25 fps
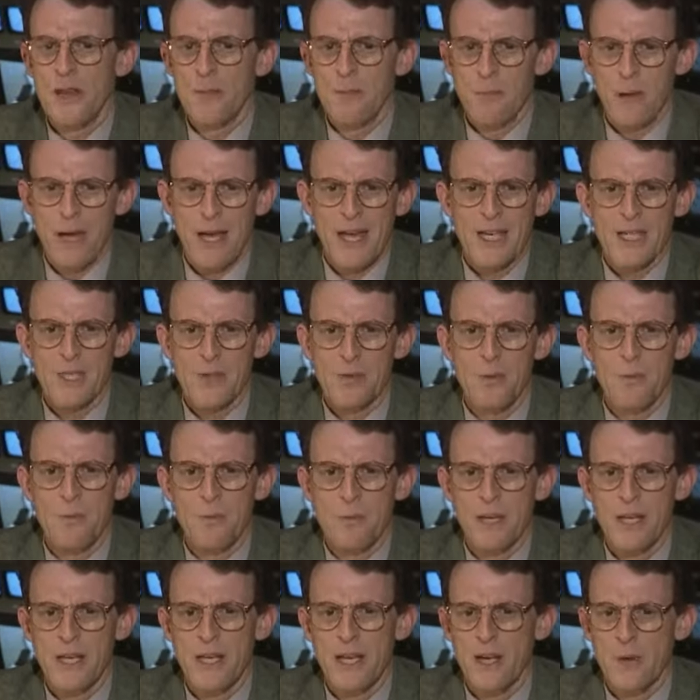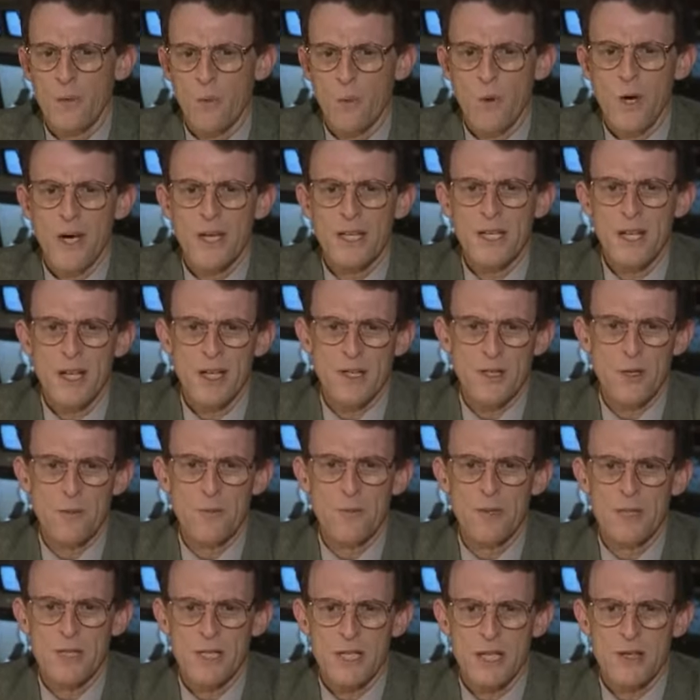banks will be at
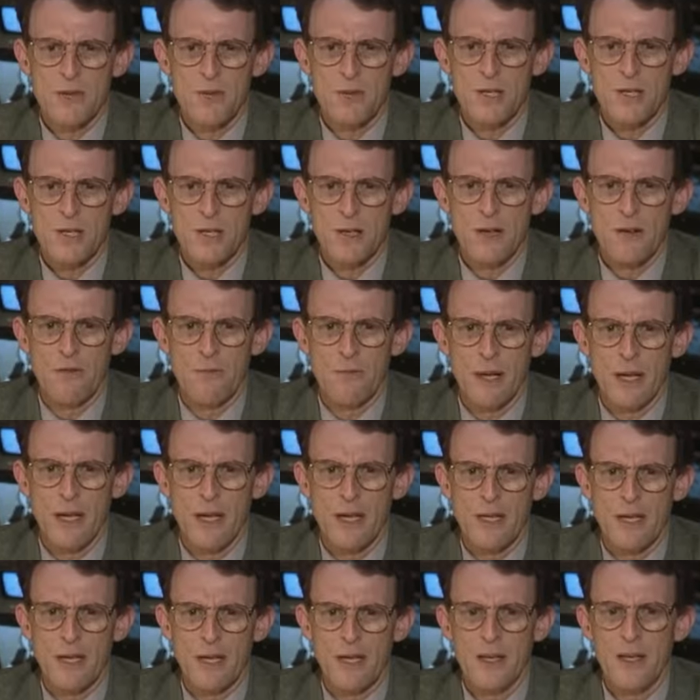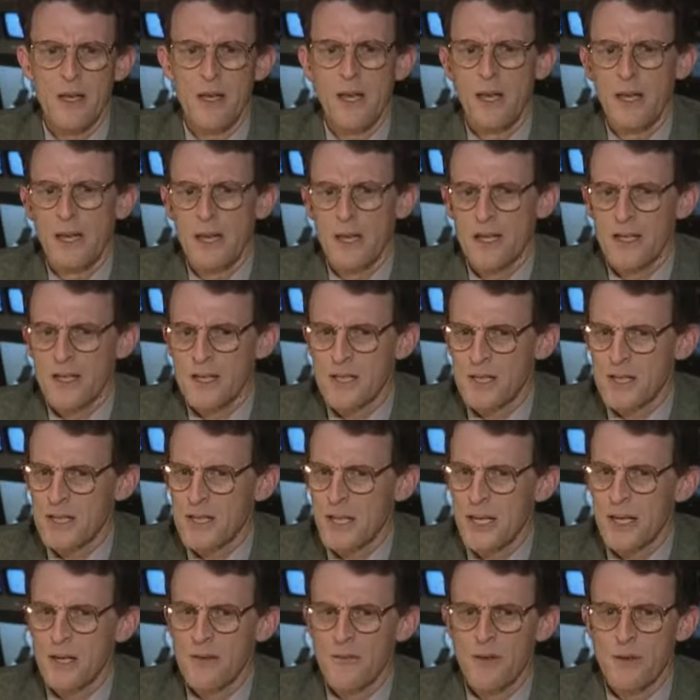100% reserve banking
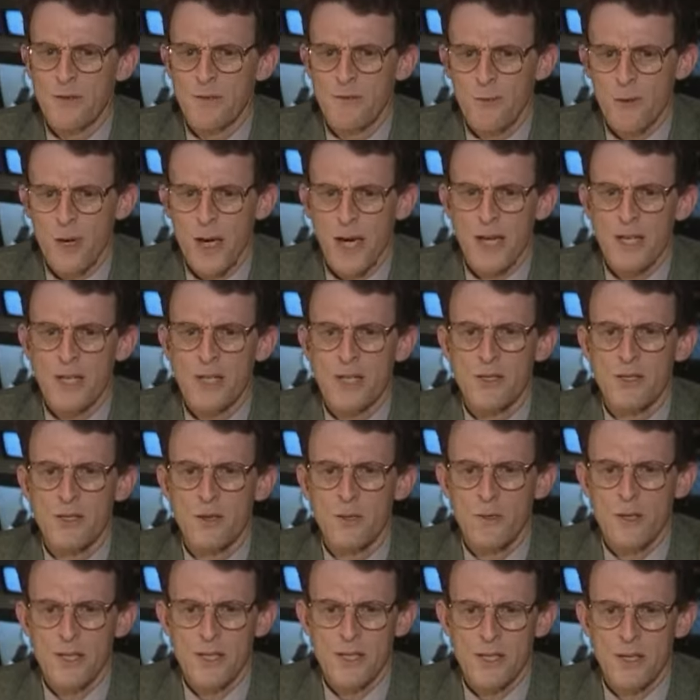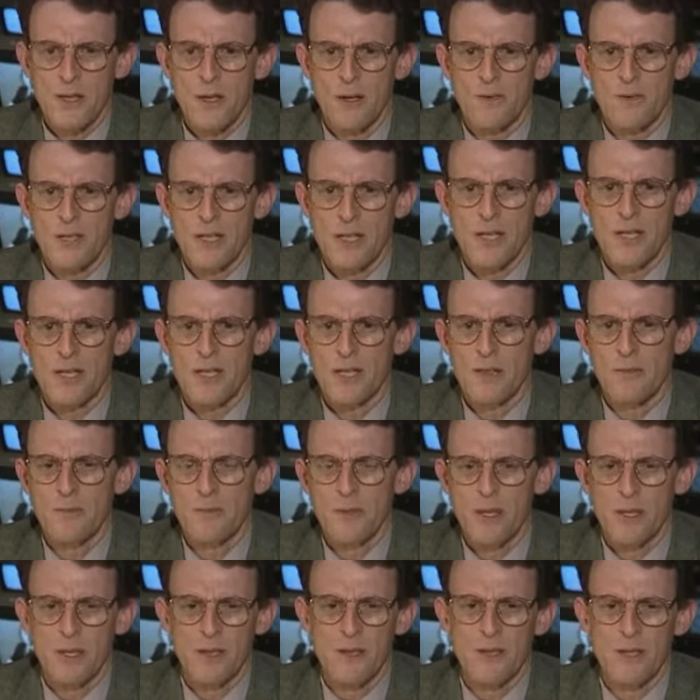instead of the fractional reserve system
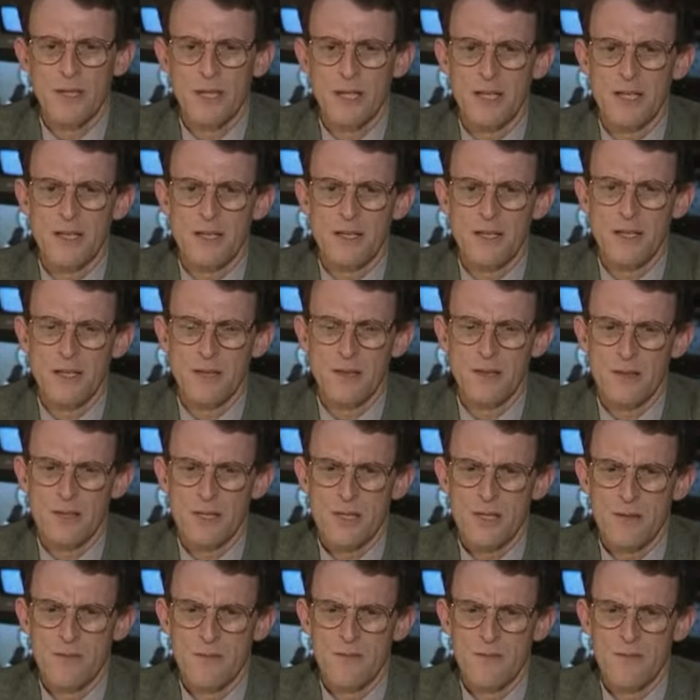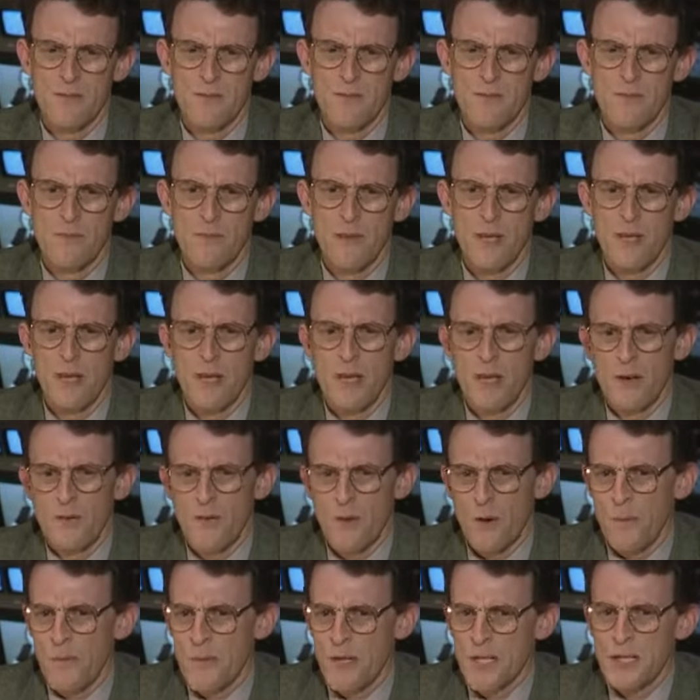currently in use.
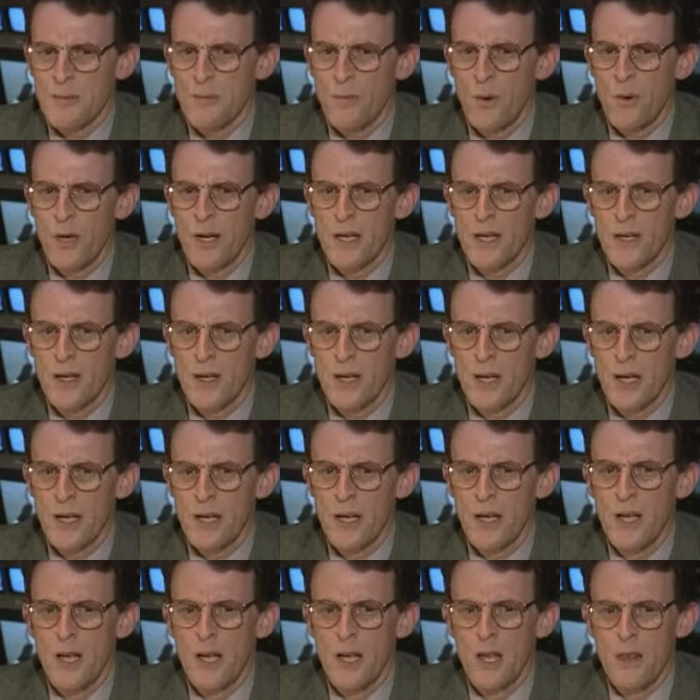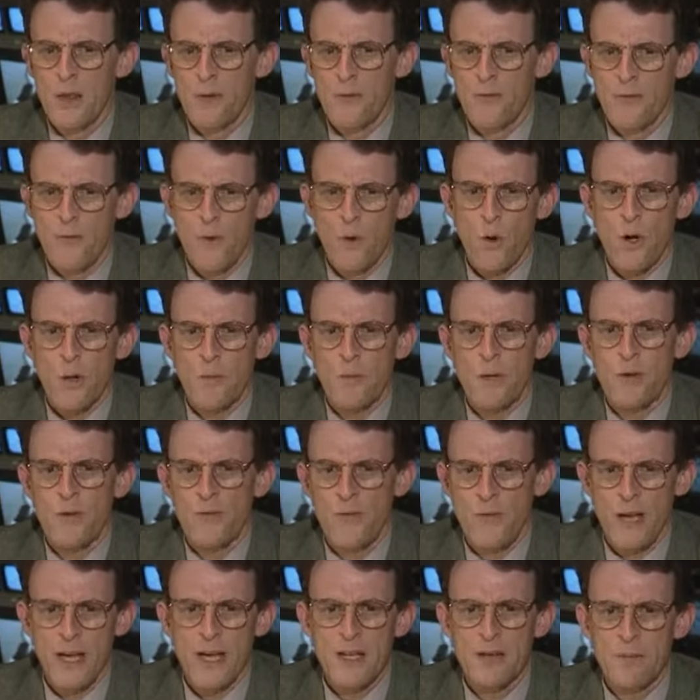From this point on, the former
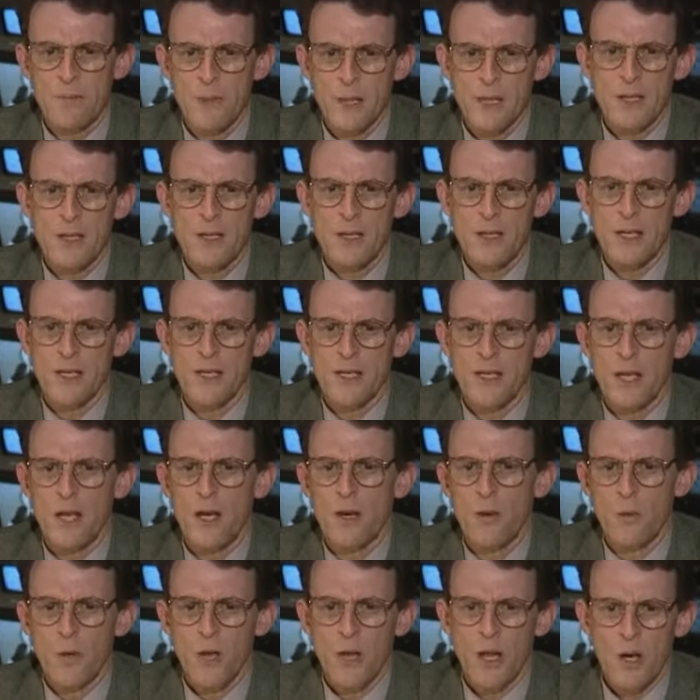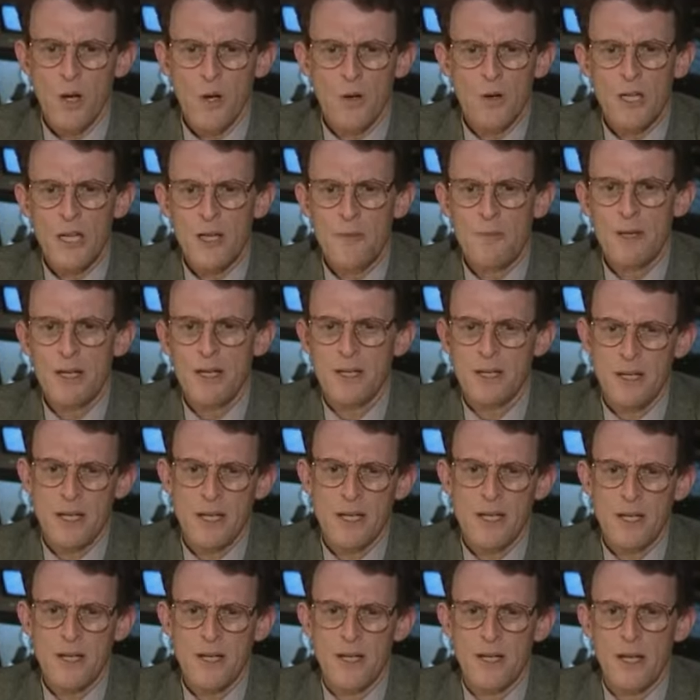Fed buildings will only be
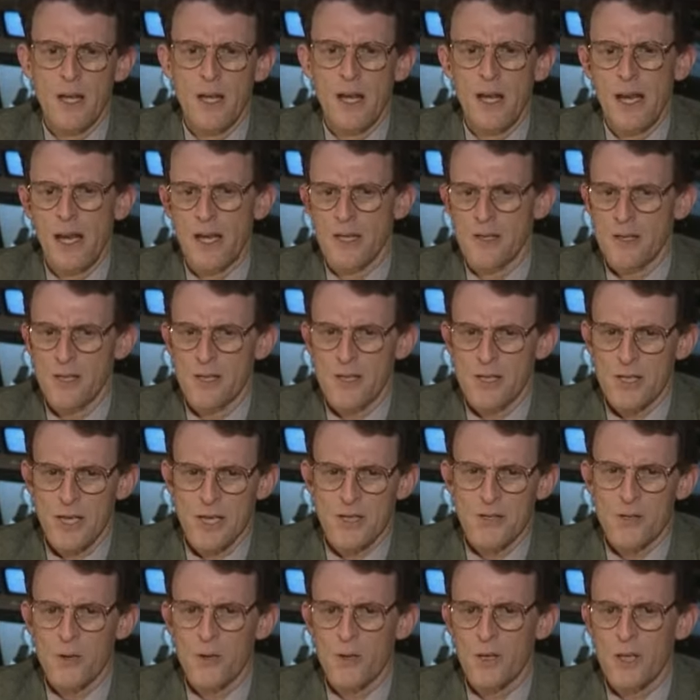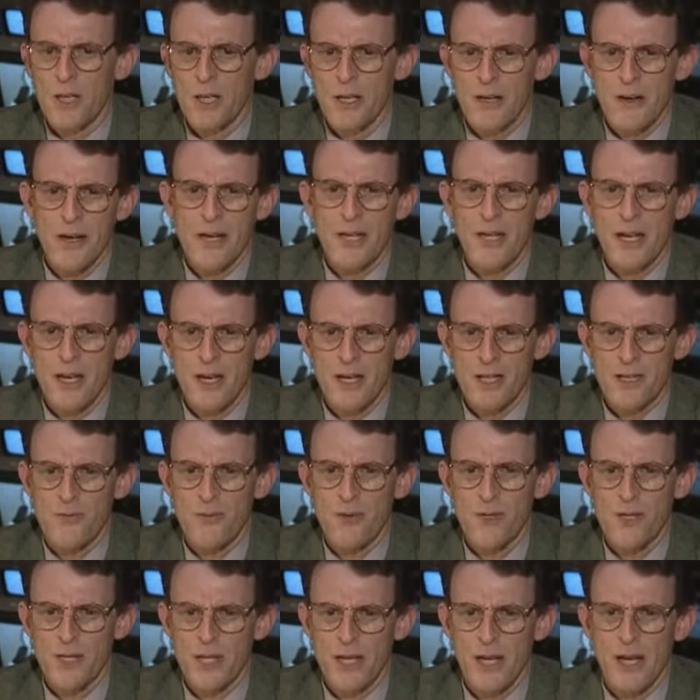needed as a central clearinghouse for
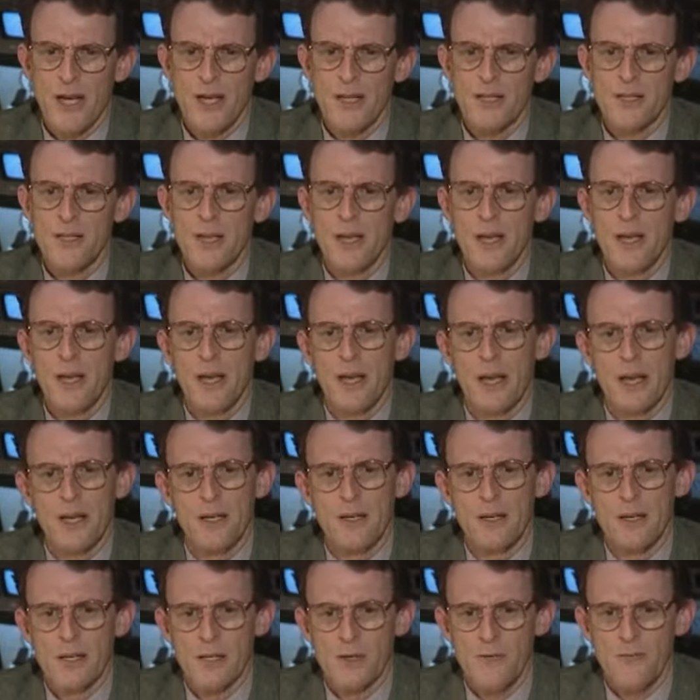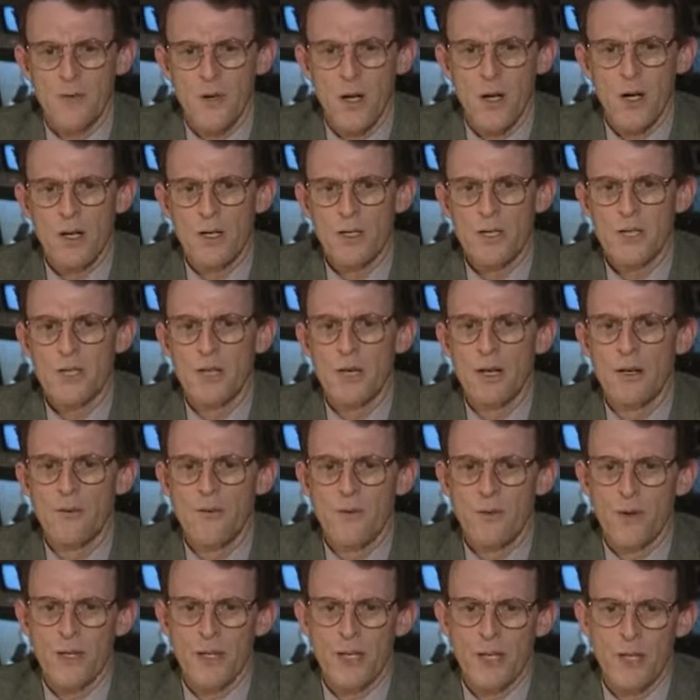checks and as vaults
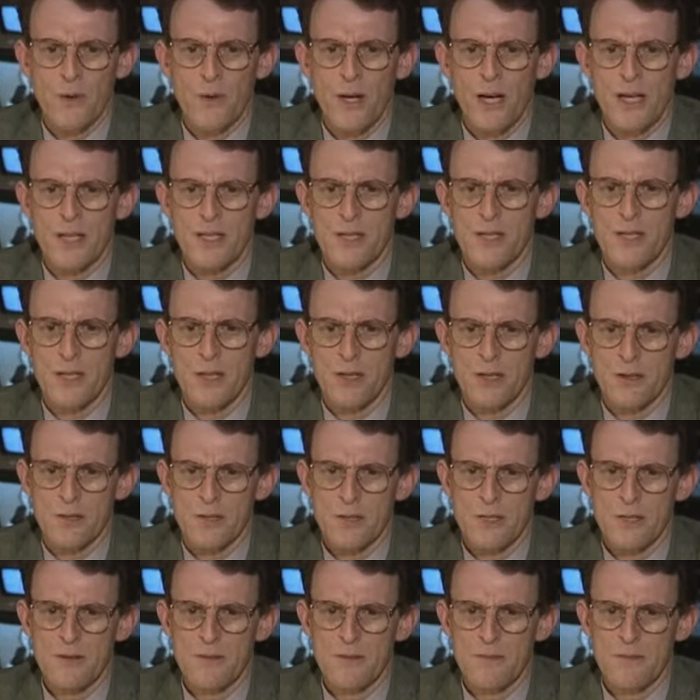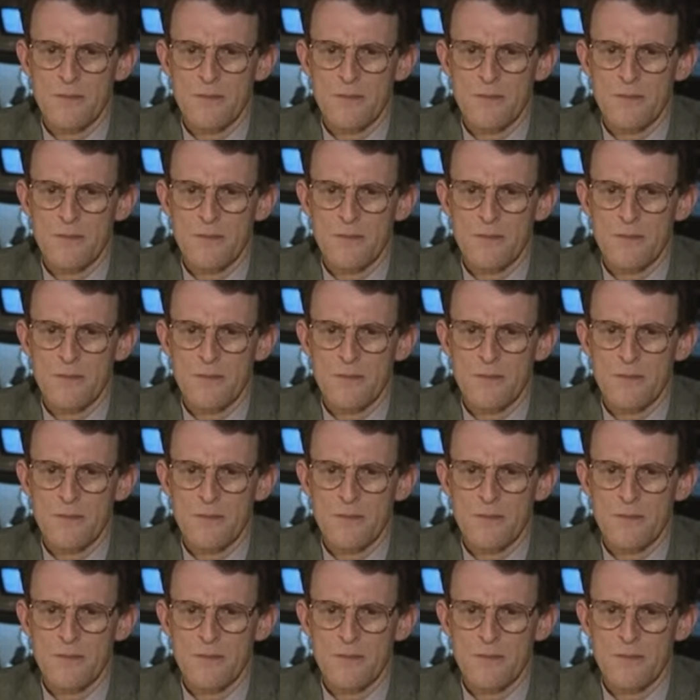for U.S. notes.